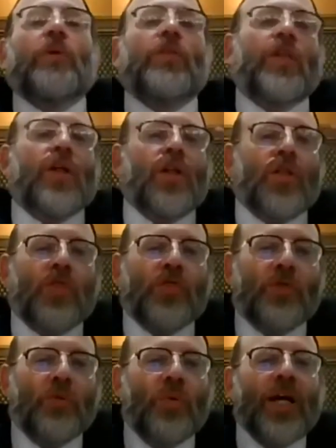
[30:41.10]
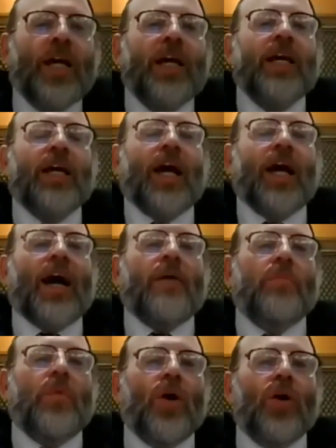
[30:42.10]
with 3
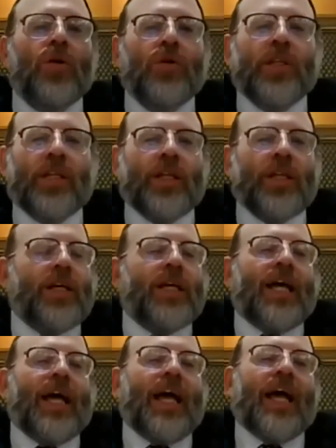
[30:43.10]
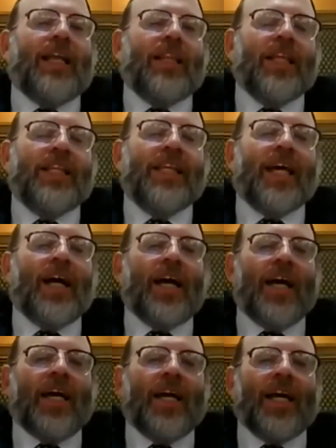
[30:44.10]
amot, and let's
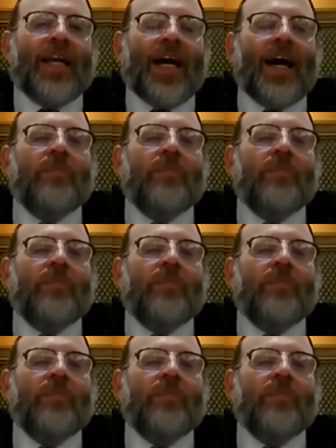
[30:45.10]
say an